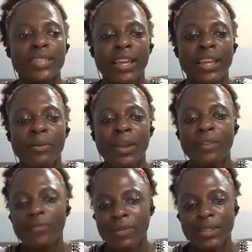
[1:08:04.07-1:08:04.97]
away from
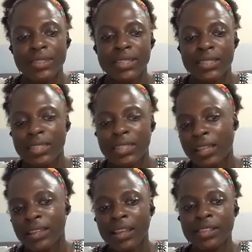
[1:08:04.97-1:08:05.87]
this is that
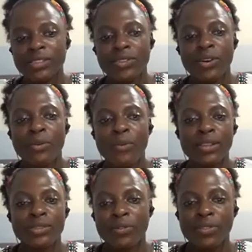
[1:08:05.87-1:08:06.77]
it's not a once-off
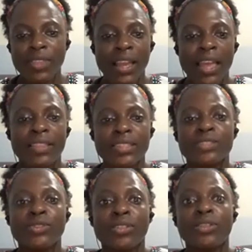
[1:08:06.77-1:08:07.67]
thing, and this is not
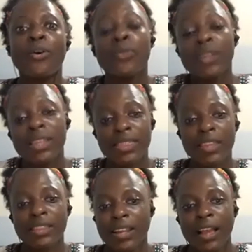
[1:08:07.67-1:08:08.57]
the only thing that
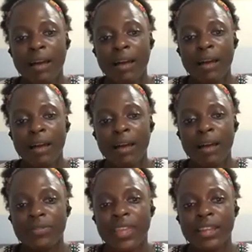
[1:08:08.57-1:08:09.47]
can come out of
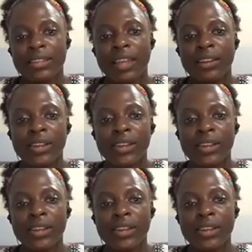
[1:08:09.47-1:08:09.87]
that collection.